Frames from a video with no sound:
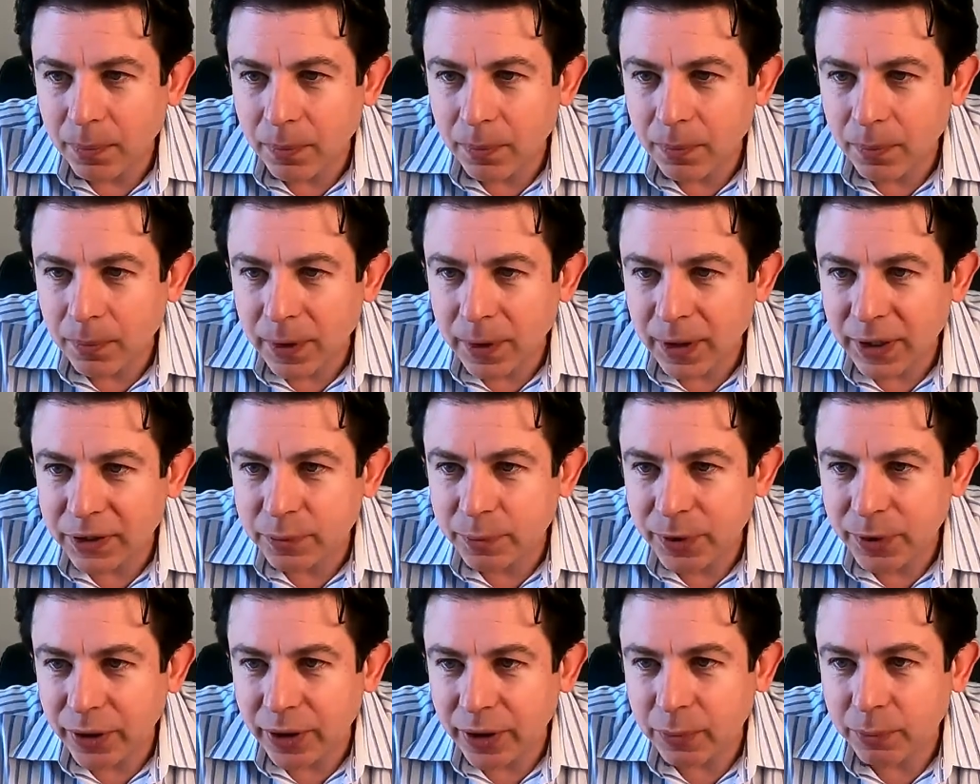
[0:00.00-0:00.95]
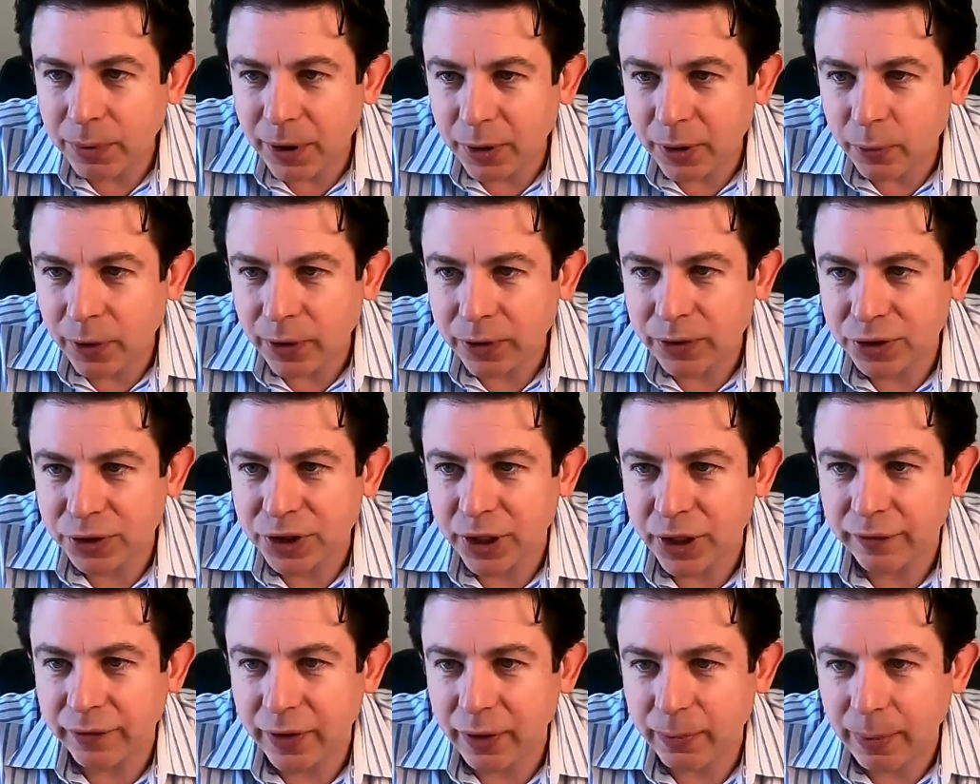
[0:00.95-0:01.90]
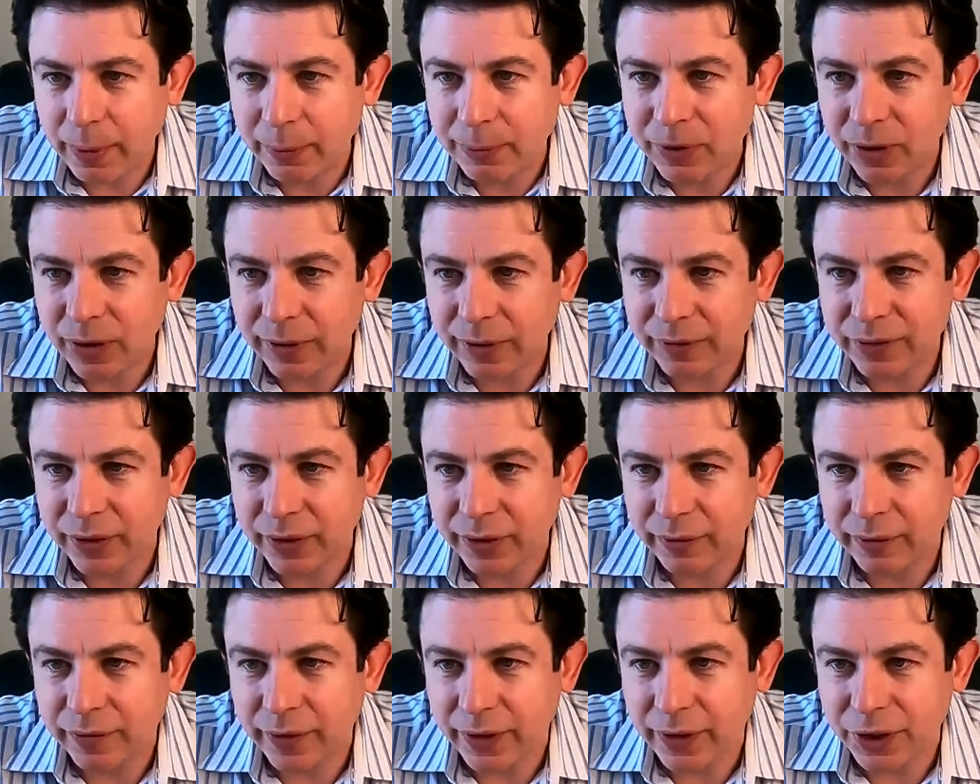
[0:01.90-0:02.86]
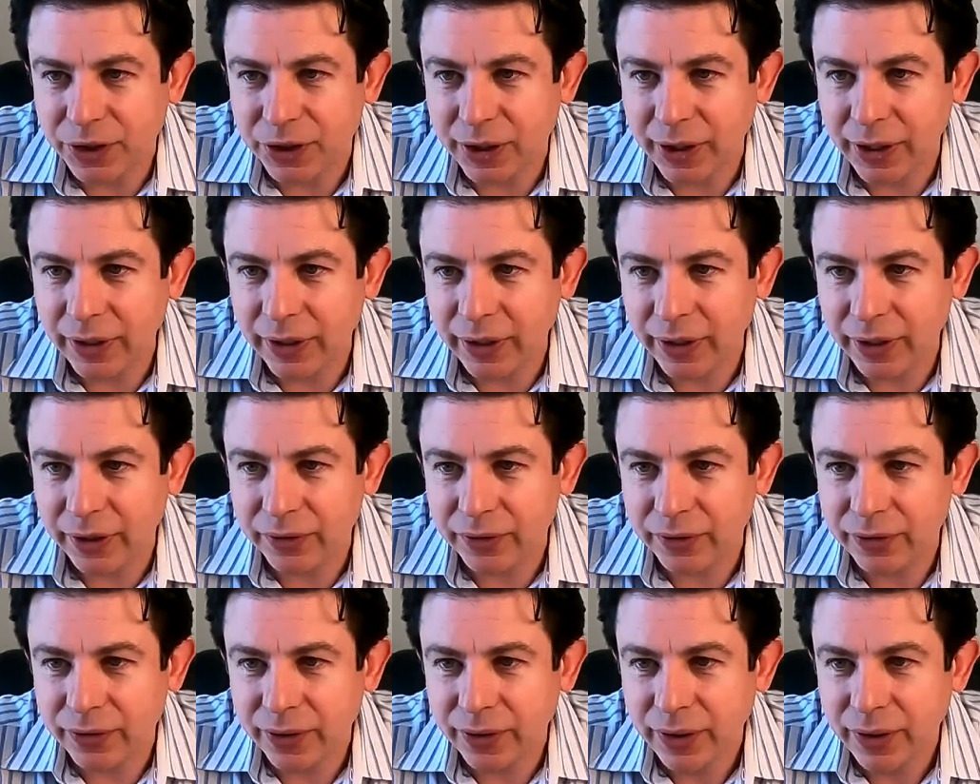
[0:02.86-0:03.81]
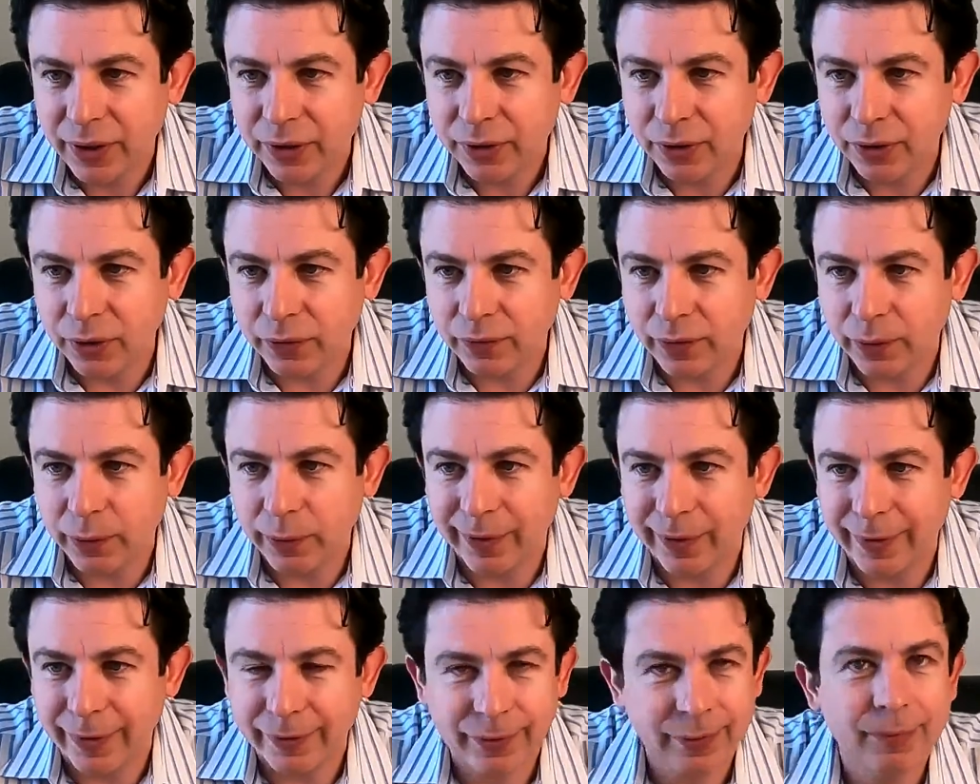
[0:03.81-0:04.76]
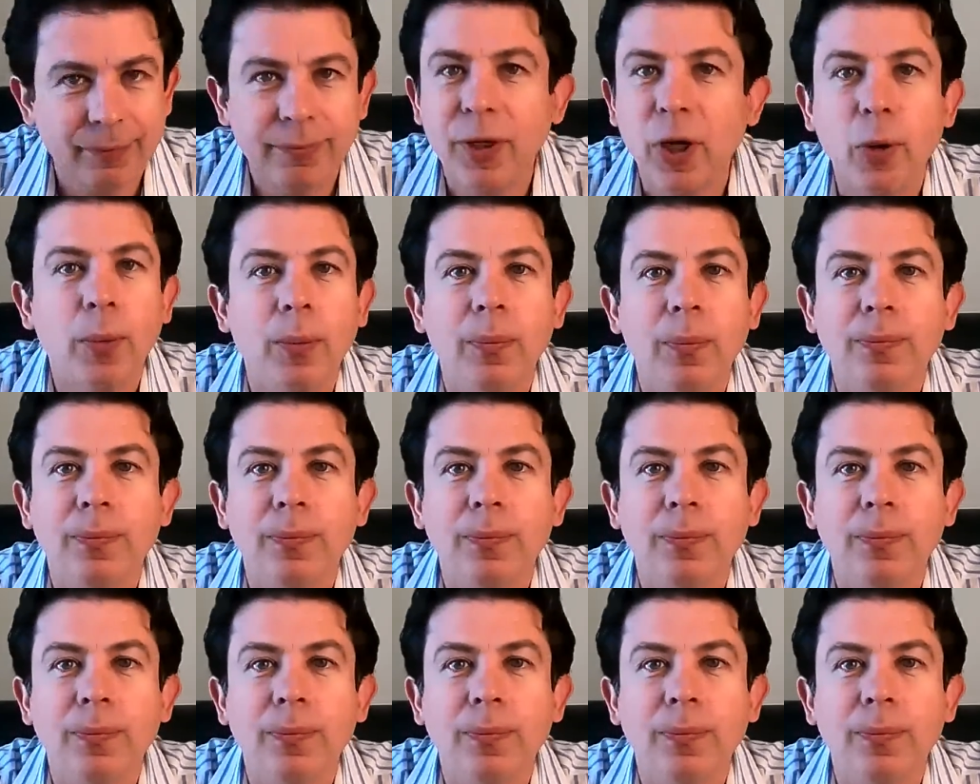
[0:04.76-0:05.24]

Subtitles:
Use periodic blood work to check phenobarbital levels and liver function. Anything else to look forward of? No.